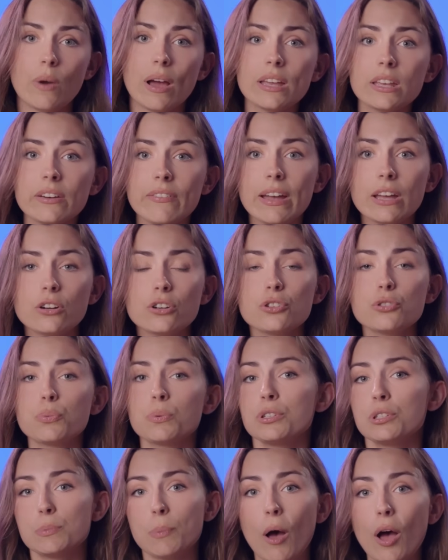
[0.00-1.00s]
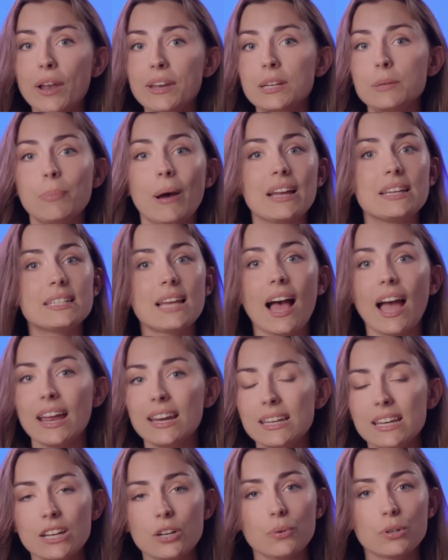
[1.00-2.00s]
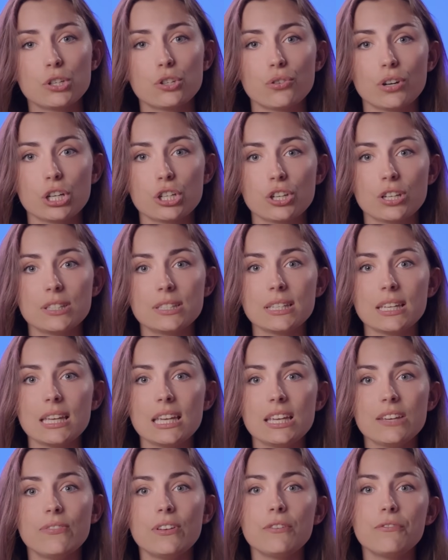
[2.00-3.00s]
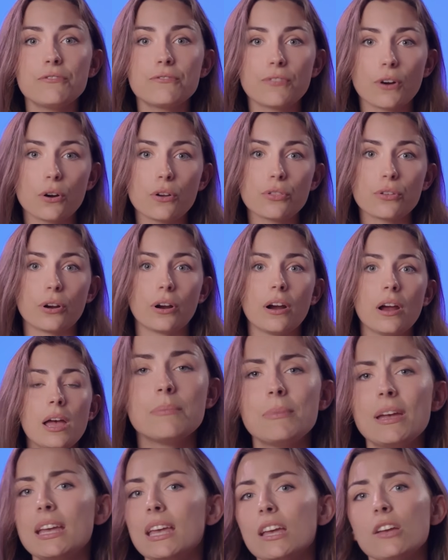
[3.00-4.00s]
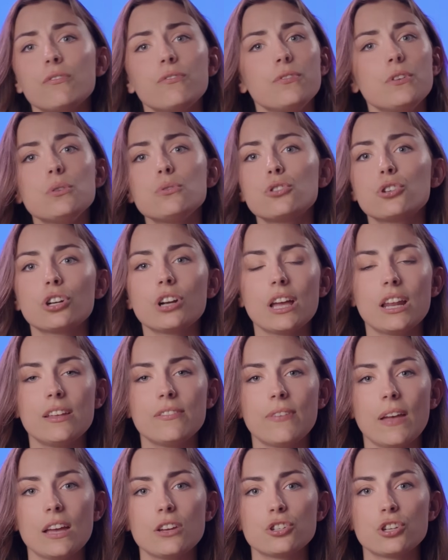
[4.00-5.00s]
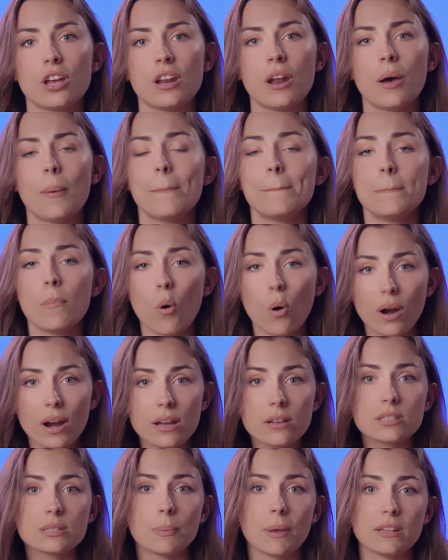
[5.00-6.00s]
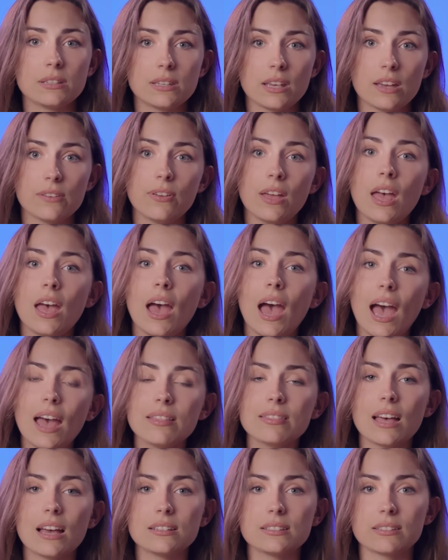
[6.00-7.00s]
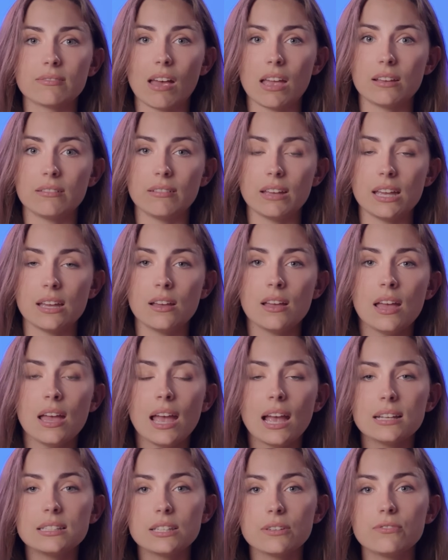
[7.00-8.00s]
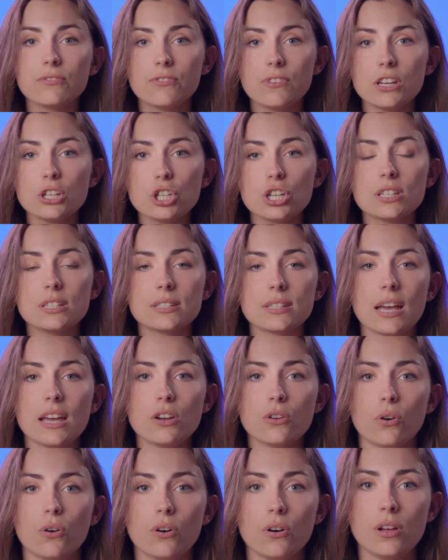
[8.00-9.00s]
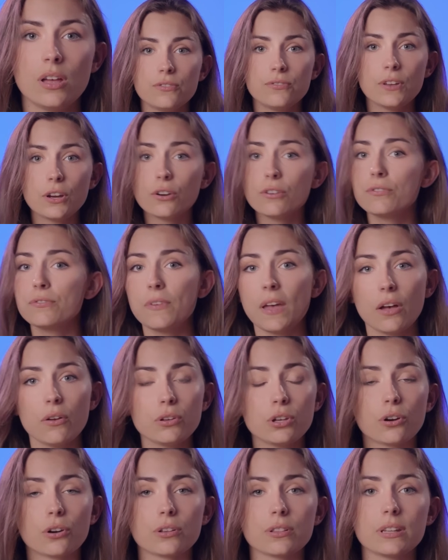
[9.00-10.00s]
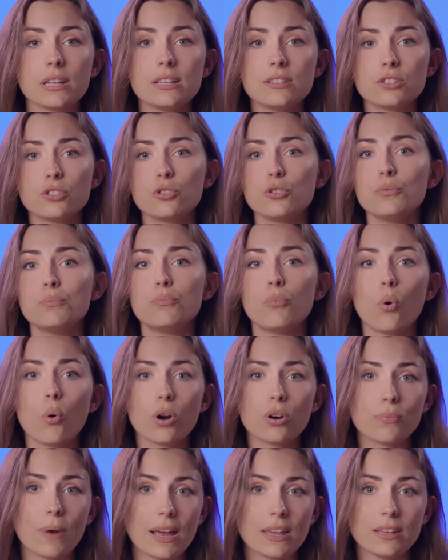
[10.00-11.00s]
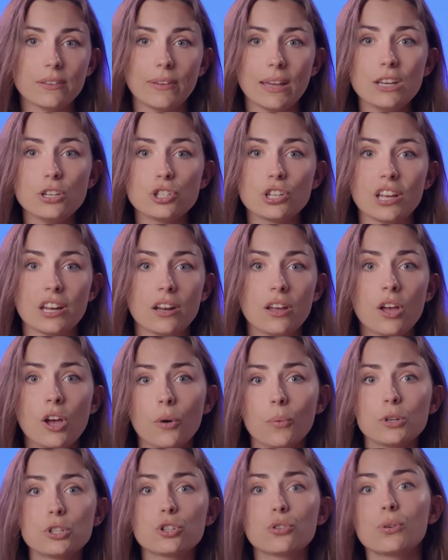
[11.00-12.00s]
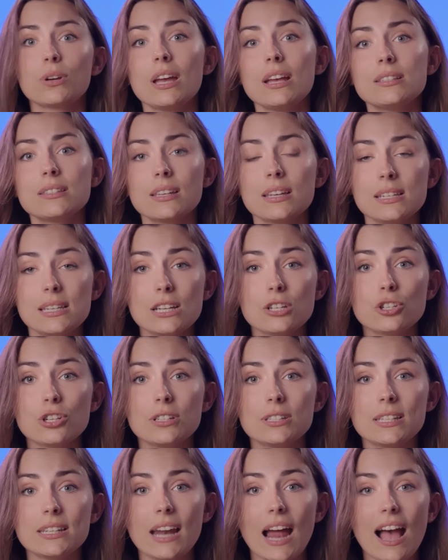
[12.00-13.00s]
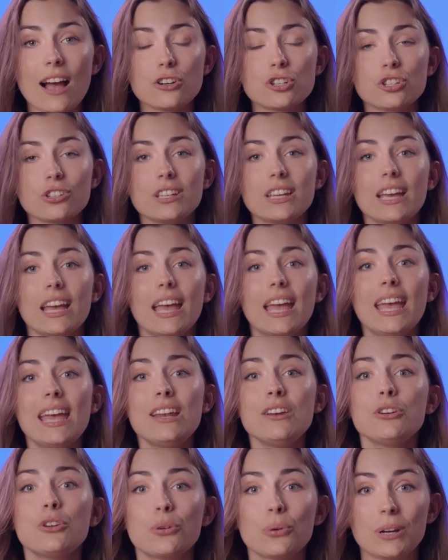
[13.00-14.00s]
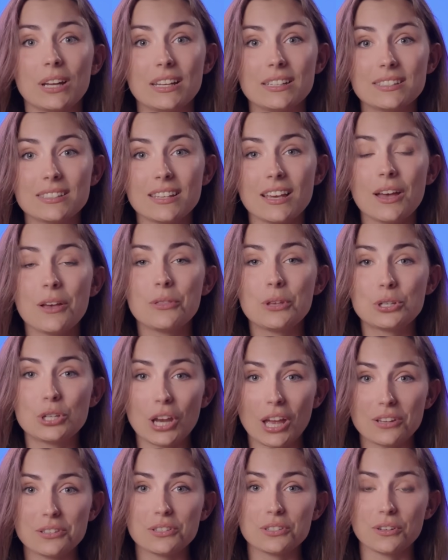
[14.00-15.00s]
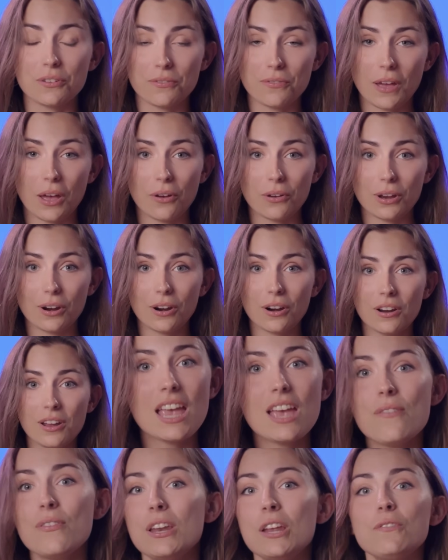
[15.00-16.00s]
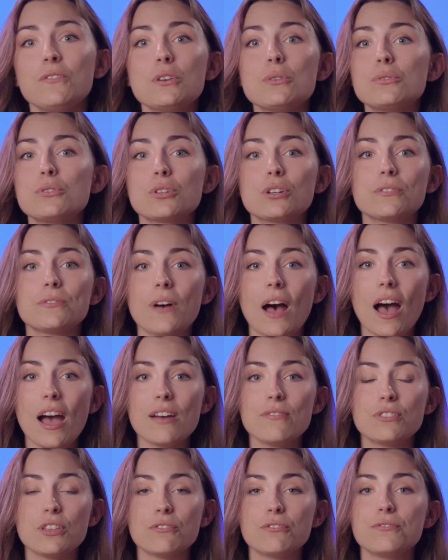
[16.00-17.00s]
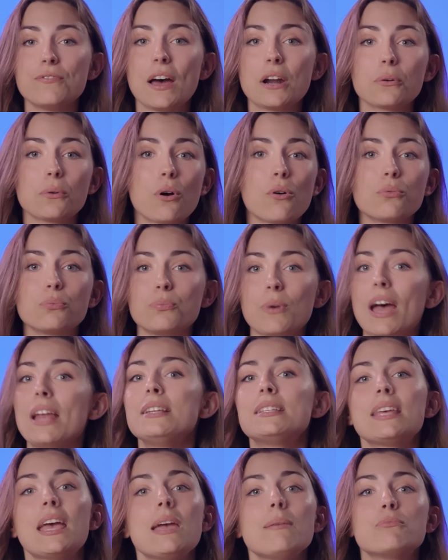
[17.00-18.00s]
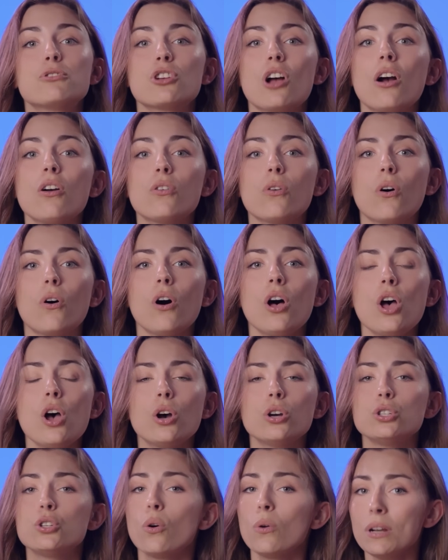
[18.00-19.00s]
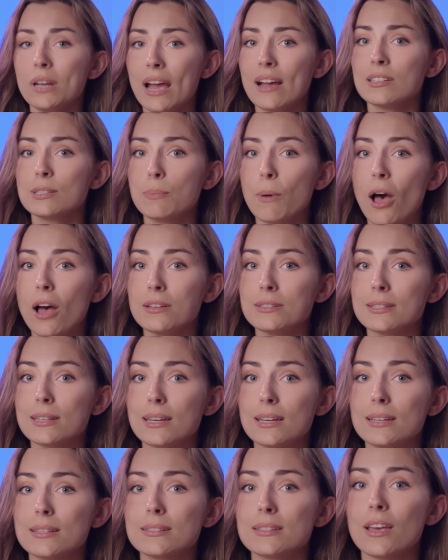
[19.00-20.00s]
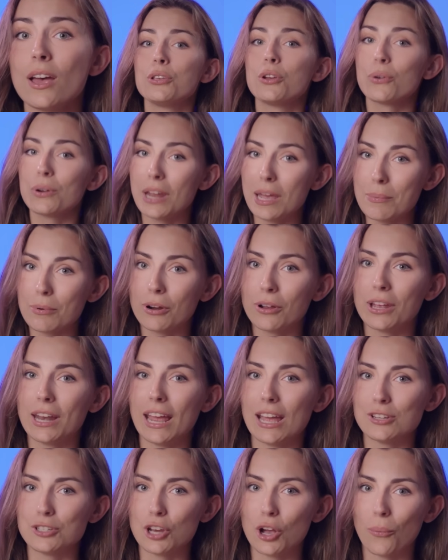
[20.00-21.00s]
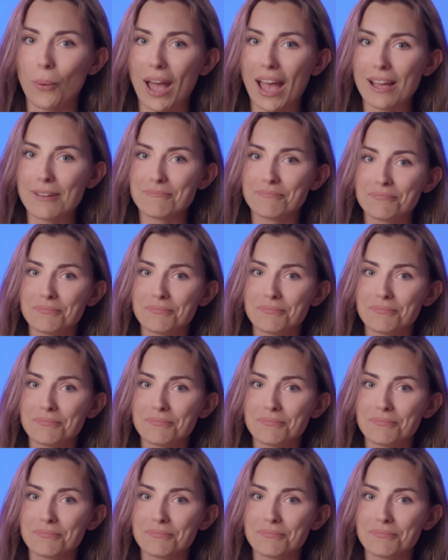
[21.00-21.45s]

Regulators responded by tightening restrictions even further, making future innovation more expensive and less likely. It's a vicious cycle. Fear of failure leads to more regulation, which creates conditions that actually increase the chances of failure. Even if you survive the federal red tape jungle, your next boss is your neighborhood HOA.